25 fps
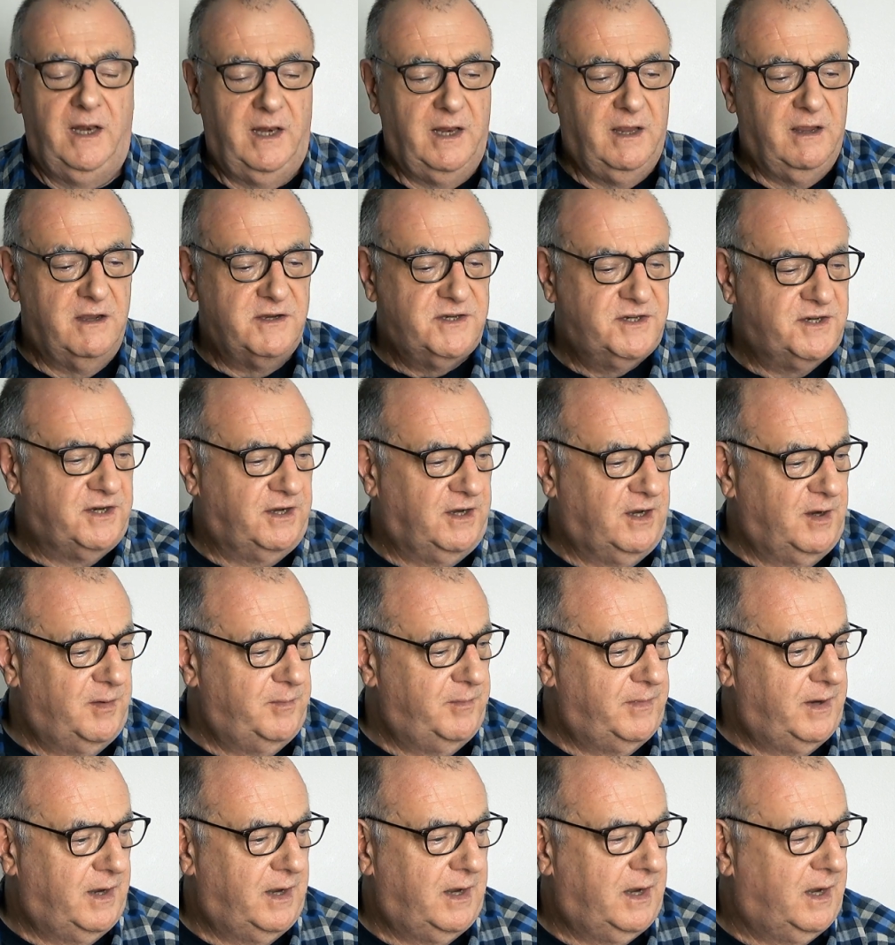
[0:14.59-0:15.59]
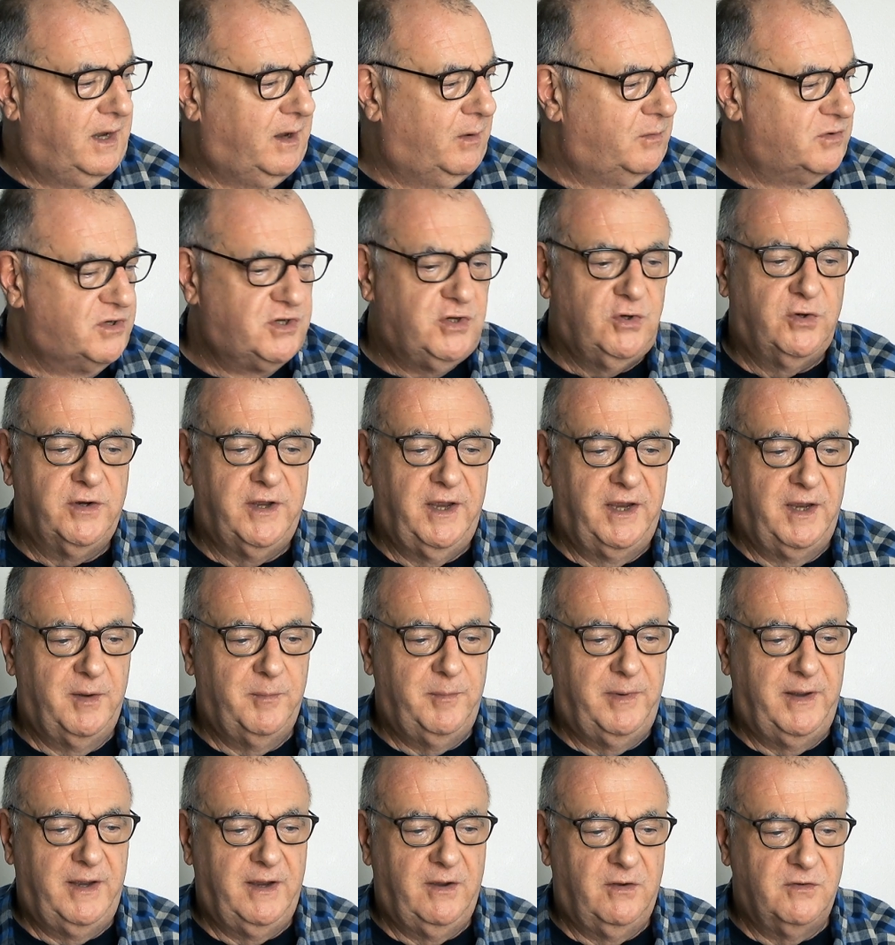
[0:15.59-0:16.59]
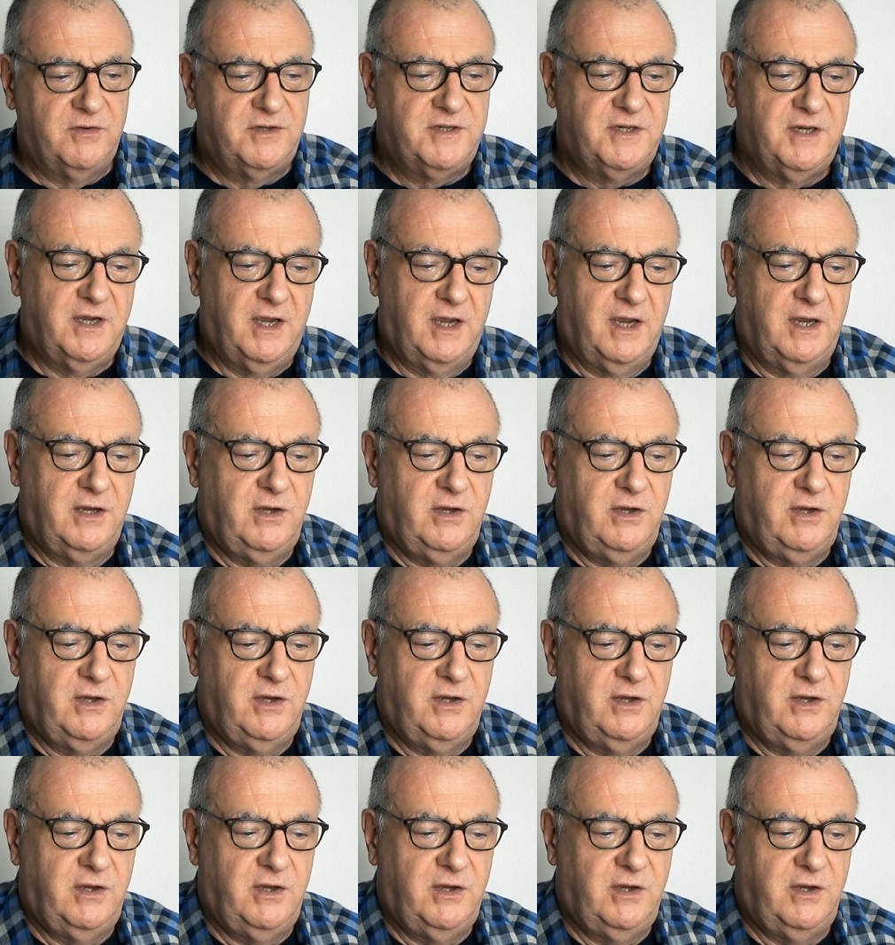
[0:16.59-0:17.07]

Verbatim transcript: Last time I was talking about